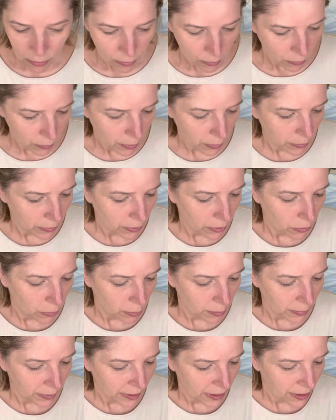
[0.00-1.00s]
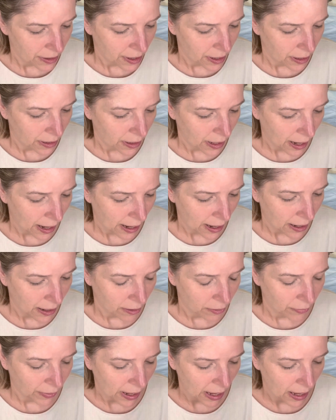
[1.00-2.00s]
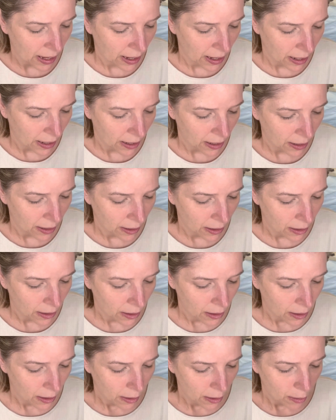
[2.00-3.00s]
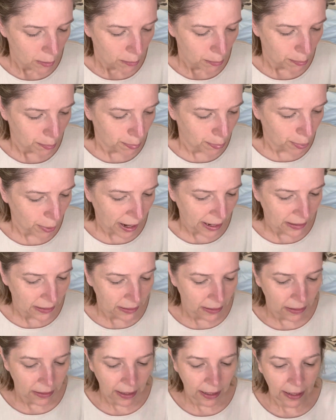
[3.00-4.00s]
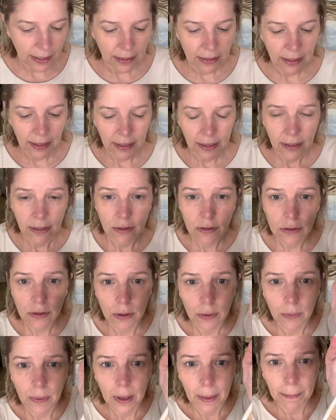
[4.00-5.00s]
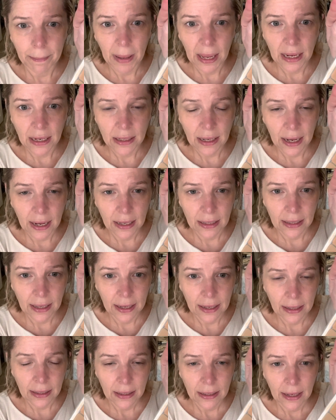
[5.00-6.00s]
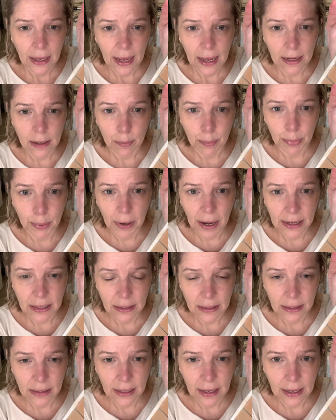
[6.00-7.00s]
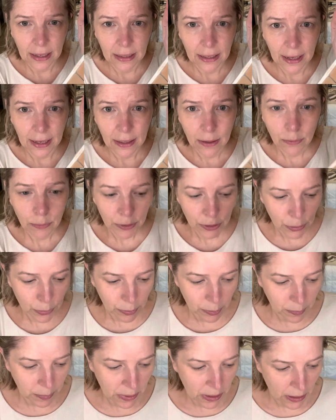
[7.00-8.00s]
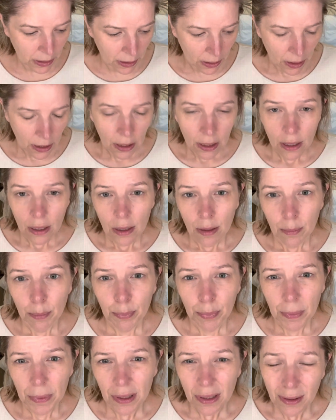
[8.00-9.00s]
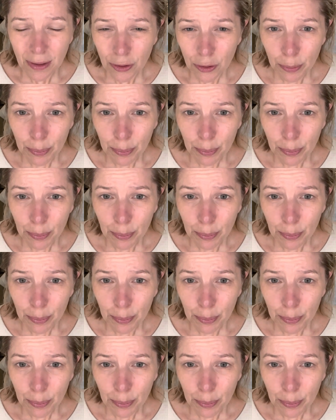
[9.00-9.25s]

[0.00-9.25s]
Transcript: We would normally then have a brightening highlight. So a main highlight and a brightening highlight, which would be your